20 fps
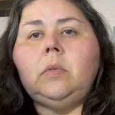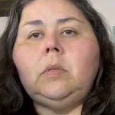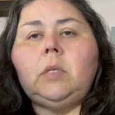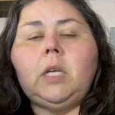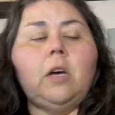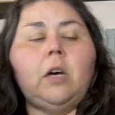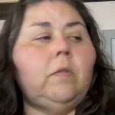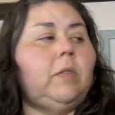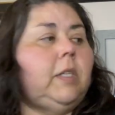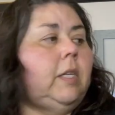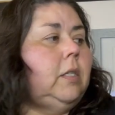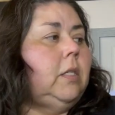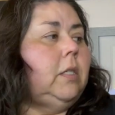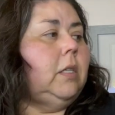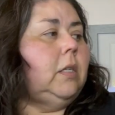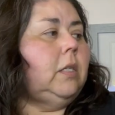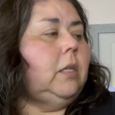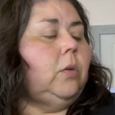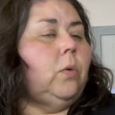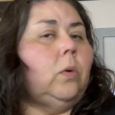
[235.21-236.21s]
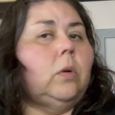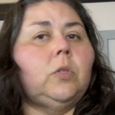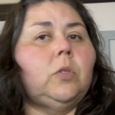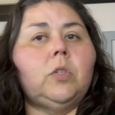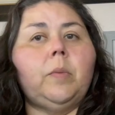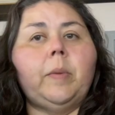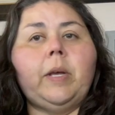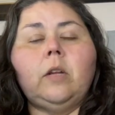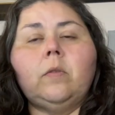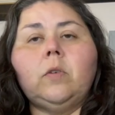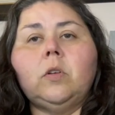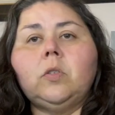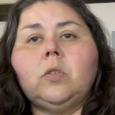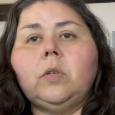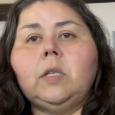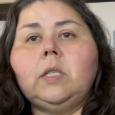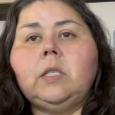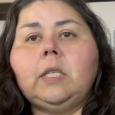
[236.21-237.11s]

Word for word: delved into the Nordstrom anniversary